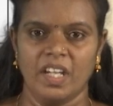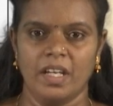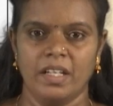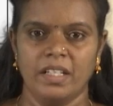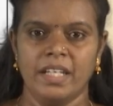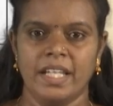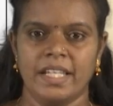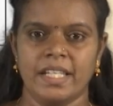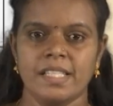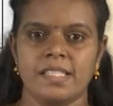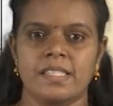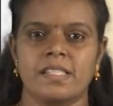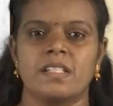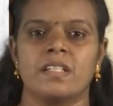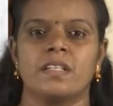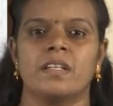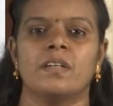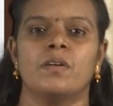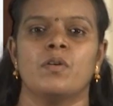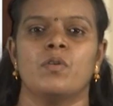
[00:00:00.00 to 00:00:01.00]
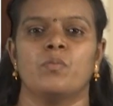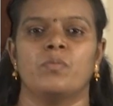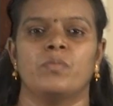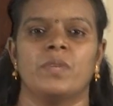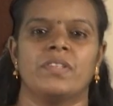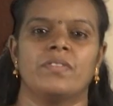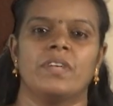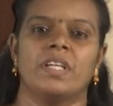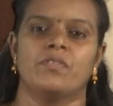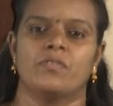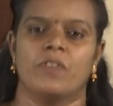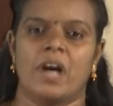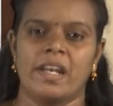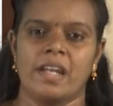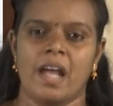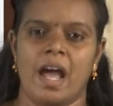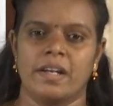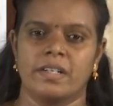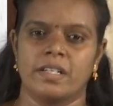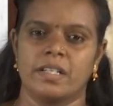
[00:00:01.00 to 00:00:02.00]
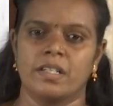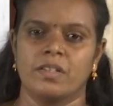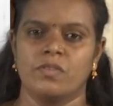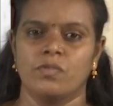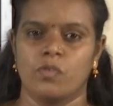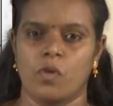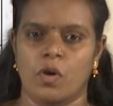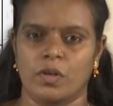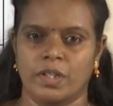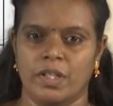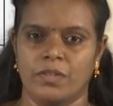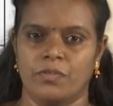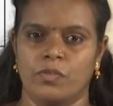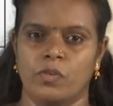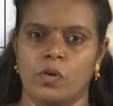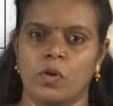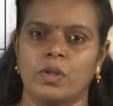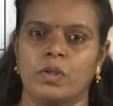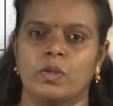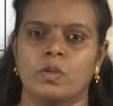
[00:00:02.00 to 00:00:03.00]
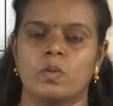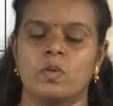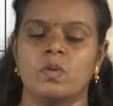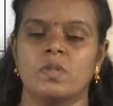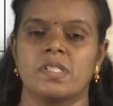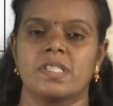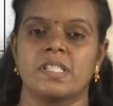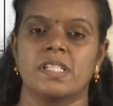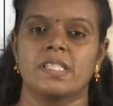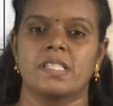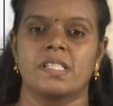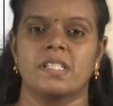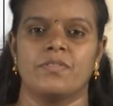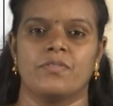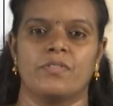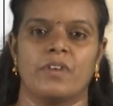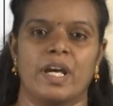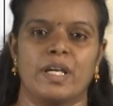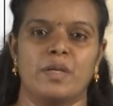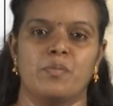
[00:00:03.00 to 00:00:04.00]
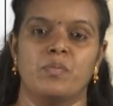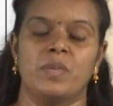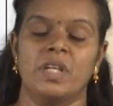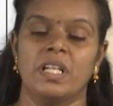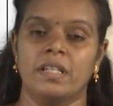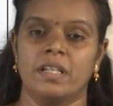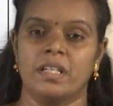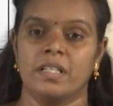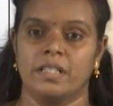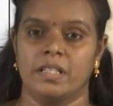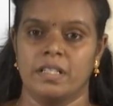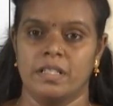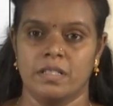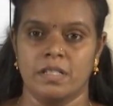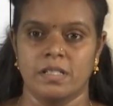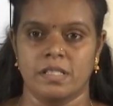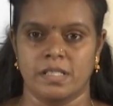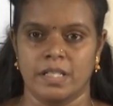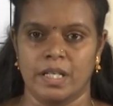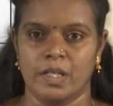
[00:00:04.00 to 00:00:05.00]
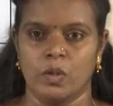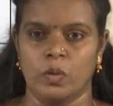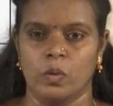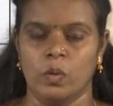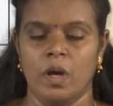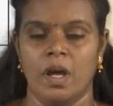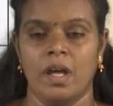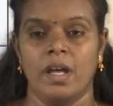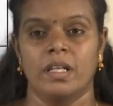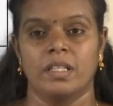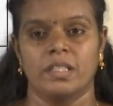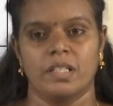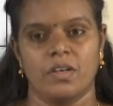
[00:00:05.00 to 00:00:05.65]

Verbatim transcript: Next, between 144 to 65 million years ago, the